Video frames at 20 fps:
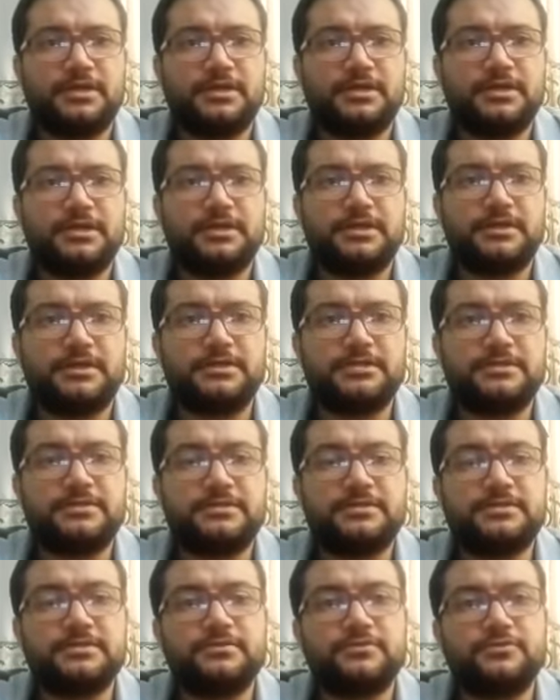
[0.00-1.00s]
it
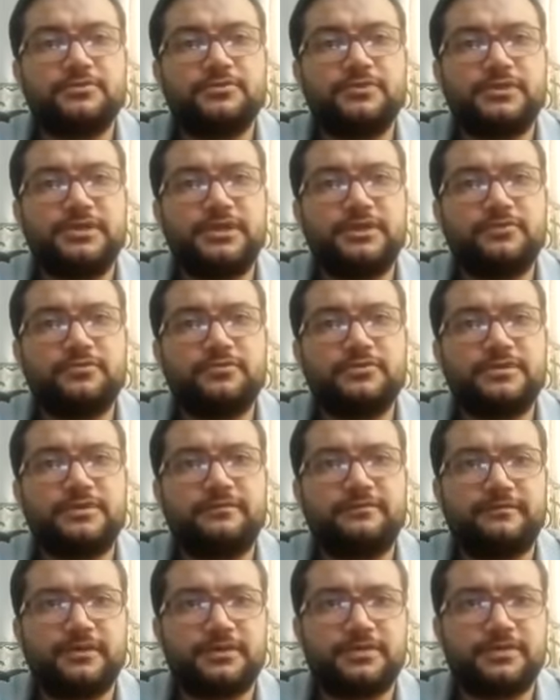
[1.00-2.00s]
is correlate with the
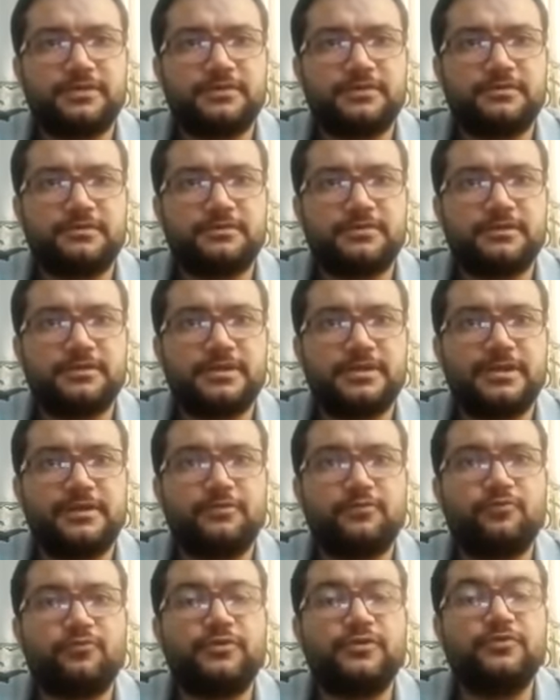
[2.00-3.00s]
infection.
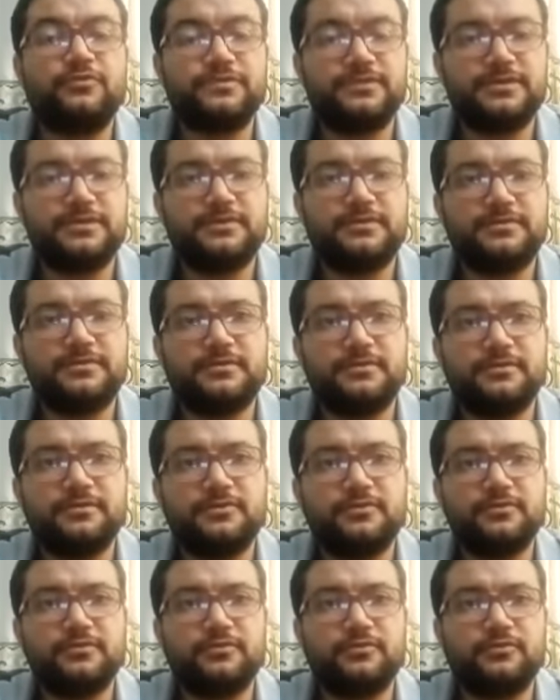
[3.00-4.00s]
We use it
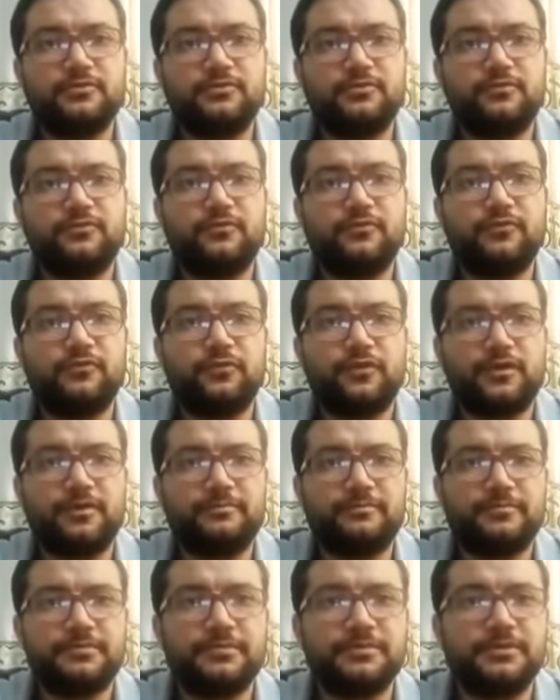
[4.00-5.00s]
to follow up
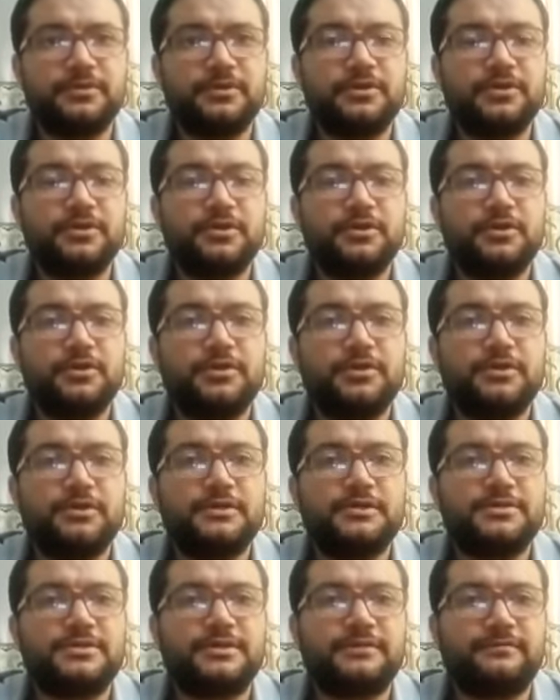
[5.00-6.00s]

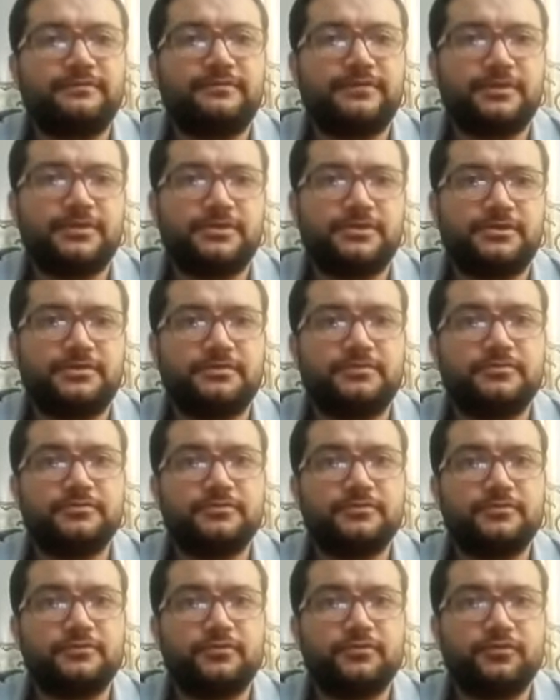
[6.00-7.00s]
the infection,
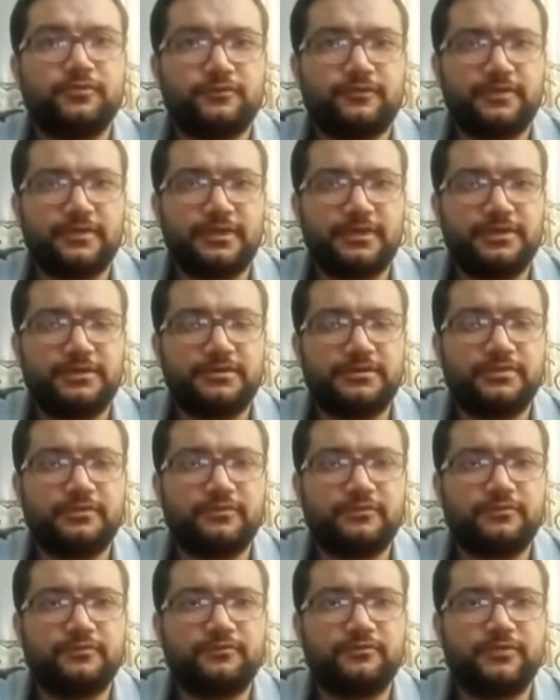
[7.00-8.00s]
not to find.
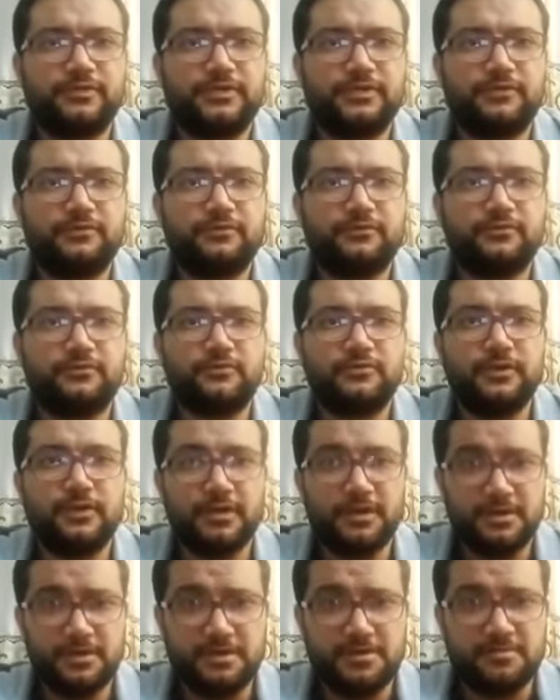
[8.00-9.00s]
We need to know.
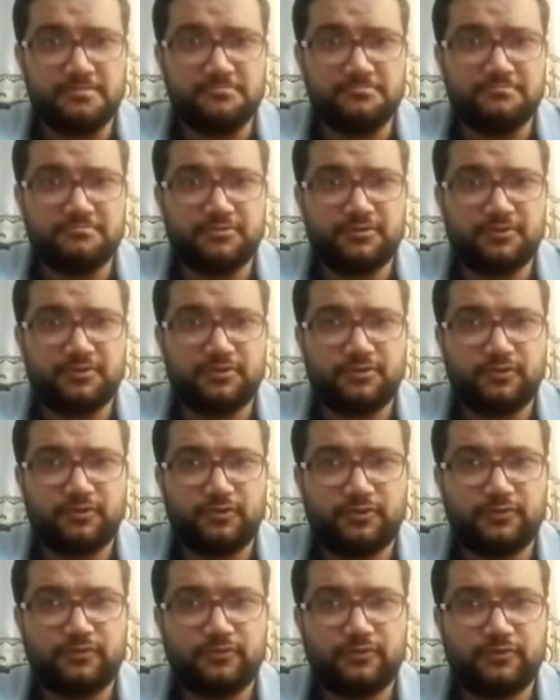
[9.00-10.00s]
So you
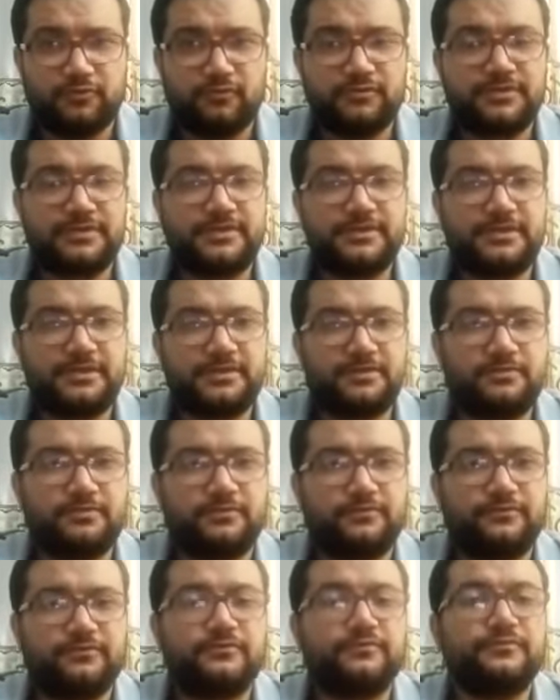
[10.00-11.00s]
will do series of
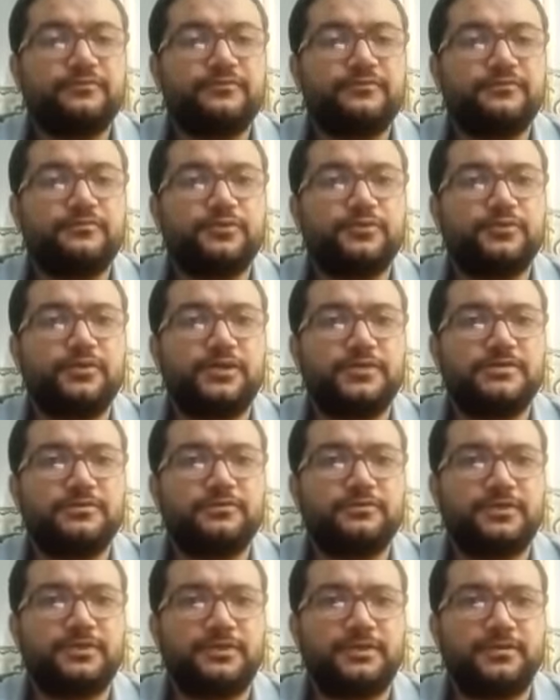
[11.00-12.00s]

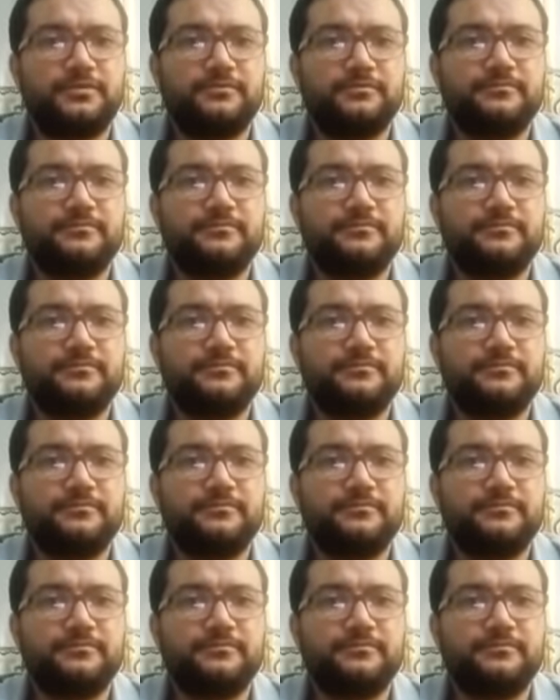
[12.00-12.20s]
procalcitonin.